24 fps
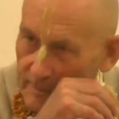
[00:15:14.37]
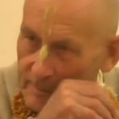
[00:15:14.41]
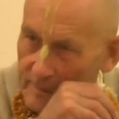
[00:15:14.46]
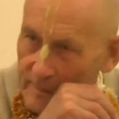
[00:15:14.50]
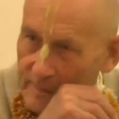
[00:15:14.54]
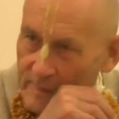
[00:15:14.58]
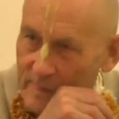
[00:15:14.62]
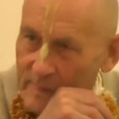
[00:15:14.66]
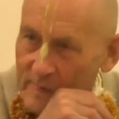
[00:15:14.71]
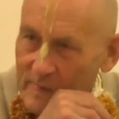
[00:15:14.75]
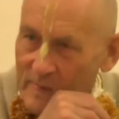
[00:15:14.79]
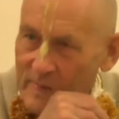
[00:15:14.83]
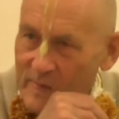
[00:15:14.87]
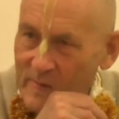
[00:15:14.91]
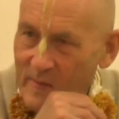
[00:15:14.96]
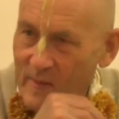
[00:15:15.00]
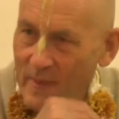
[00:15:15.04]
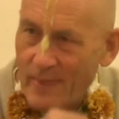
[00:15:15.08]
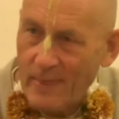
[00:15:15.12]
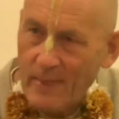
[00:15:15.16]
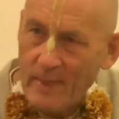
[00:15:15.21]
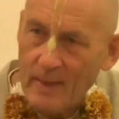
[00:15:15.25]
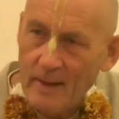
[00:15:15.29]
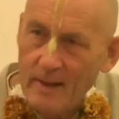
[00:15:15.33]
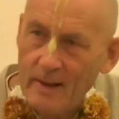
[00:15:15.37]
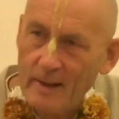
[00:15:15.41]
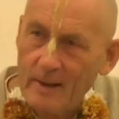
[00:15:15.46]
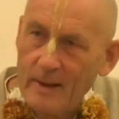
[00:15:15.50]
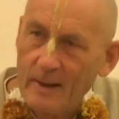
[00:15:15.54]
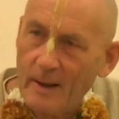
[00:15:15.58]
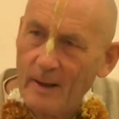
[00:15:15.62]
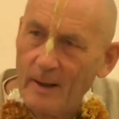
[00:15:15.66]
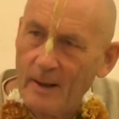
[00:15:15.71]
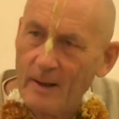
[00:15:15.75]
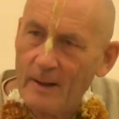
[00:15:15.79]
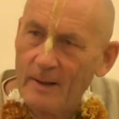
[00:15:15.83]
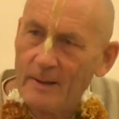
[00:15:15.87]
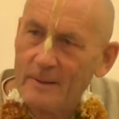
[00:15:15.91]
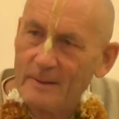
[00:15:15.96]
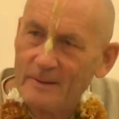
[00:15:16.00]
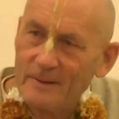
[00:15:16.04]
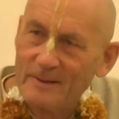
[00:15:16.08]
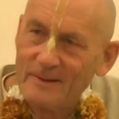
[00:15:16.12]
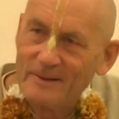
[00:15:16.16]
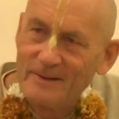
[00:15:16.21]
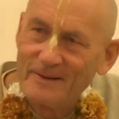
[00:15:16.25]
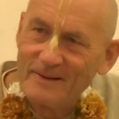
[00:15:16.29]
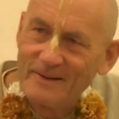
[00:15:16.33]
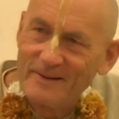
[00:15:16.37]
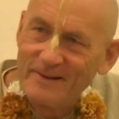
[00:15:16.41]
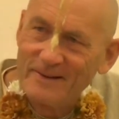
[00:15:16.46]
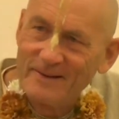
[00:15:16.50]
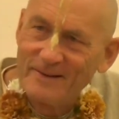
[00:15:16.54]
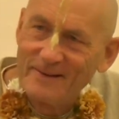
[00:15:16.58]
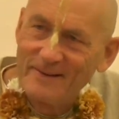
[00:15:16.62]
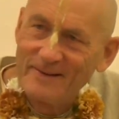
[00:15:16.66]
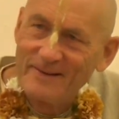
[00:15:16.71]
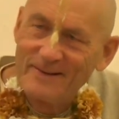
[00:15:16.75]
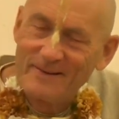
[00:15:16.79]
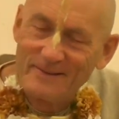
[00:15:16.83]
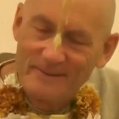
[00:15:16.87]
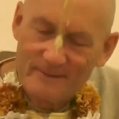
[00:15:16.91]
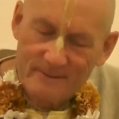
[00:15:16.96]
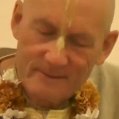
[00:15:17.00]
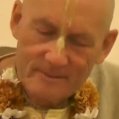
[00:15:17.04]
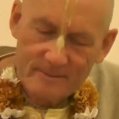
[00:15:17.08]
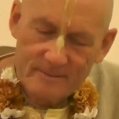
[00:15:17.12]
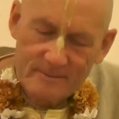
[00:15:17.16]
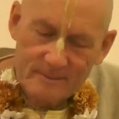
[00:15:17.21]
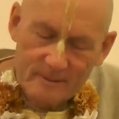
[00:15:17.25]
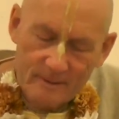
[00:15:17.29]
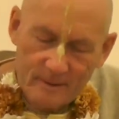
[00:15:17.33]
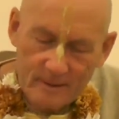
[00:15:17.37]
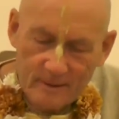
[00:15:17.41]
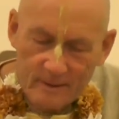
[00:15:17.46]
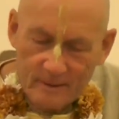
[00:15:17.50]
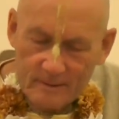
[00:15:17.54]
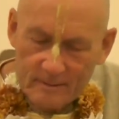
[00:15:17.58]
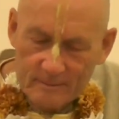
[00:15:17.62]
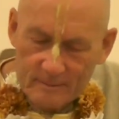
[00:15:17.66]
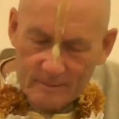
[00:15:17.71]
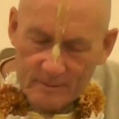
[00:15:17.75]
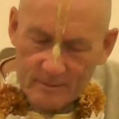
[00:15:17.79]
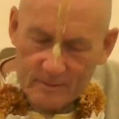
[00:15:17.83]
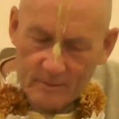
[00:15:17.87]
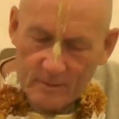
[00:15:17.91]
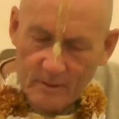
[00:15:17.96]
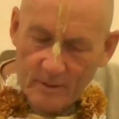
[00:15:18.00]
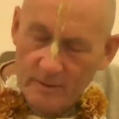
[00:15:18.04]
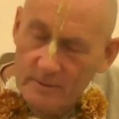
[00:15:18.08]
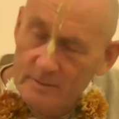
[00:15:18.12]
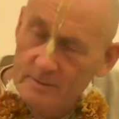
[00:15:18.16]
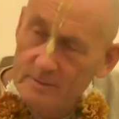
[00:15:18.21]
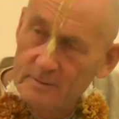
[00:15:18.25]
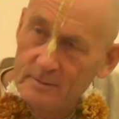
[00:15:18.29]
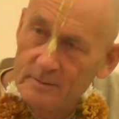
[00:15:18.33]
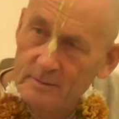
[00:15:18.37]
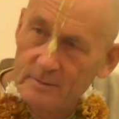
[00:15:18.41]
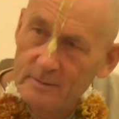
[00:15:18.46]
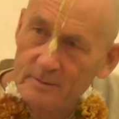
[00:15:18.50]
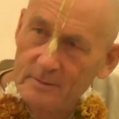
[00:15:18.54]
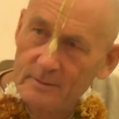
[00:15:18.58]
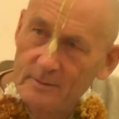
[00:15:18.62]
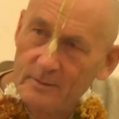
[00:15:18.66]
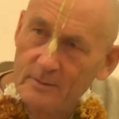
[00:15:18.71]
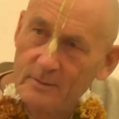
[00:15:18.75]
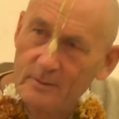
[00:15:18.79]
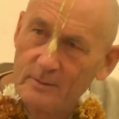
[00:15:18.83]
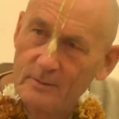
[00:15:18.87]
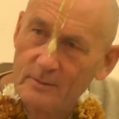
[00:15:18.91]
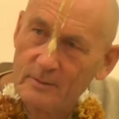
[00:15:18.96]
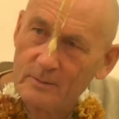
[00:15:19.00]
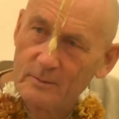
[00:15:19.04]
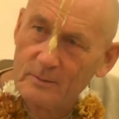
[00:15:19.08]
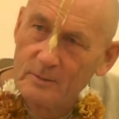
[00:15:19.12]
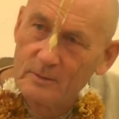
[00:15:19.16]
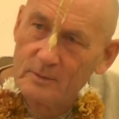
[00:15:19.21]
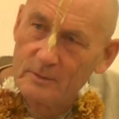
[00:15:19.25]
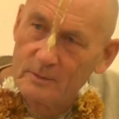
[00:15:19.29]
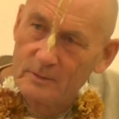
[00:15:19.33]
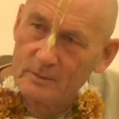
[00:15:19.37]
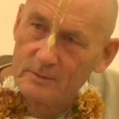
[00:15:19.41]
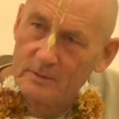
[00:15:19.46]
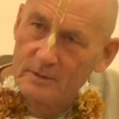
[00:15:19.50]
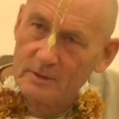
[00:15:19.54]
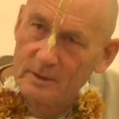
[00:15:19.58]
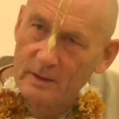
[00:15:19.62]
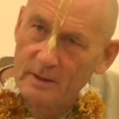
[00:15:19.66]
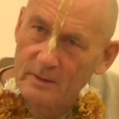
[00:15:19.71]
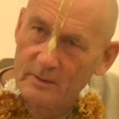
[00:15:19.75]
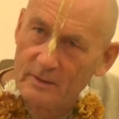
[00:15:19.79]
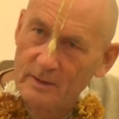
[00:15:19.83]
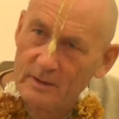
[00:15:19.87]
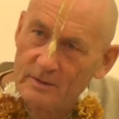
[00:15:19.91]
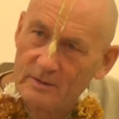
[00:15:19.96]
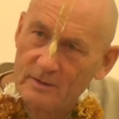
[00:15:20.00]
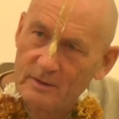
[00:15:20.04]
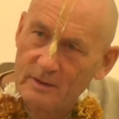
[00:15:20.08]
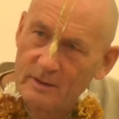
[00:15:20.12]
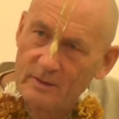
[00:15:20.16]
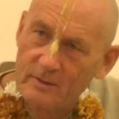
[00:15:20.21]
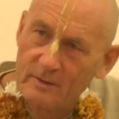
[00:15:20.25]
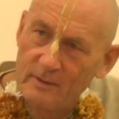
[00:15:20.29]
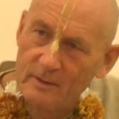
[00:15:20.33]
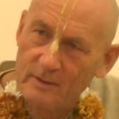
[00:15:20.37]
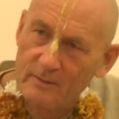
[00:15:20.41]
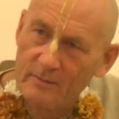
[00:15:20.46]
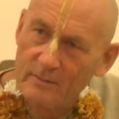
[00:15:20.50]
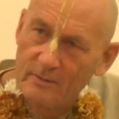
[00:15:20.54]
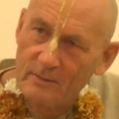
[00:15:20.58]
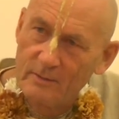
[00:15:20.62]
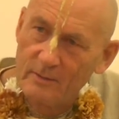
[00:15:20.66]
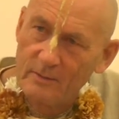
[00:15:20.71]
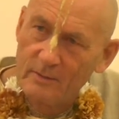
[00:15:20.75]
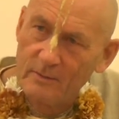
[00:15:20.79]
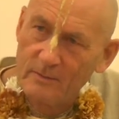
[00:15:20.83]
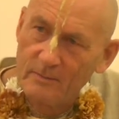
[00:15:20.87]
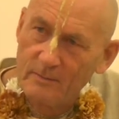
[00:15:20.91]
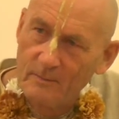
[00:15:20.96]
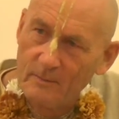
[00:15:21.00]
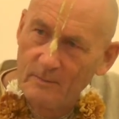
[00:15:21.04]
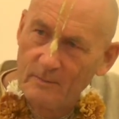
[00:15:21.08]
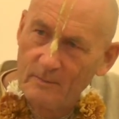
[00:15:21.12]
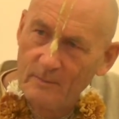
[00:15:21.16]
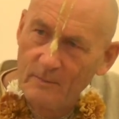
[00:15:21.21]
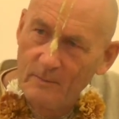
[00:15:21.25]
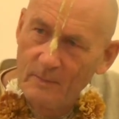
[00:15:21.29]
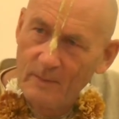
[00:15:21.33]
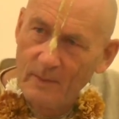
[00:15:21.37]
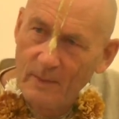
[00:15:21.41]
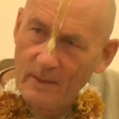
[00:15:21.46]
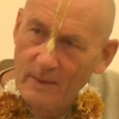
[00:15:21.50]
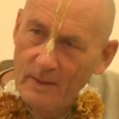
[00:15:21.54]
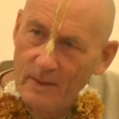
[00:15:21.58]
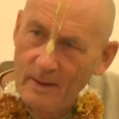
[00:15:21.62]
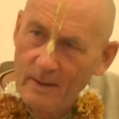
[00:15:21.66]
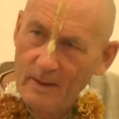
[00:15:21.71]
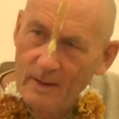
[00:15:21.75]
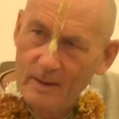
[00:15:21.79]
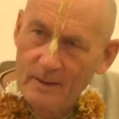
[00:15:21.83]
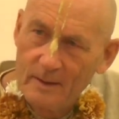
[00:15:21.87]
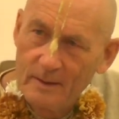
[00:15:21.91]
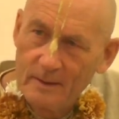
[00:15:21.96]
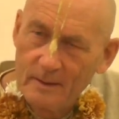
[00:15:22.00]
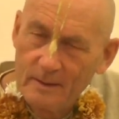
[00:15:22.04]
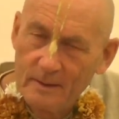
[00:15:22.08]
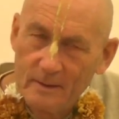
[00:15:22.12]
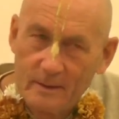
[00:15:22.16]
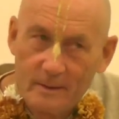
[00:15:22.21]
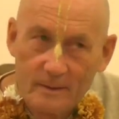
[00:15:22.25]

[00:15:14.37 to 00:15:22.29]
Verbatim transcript: Krishna. Huh? Ananta Shesha. Yeah. Who else? Who's another? That's another name for him. Sankarshan. Lord Balaram.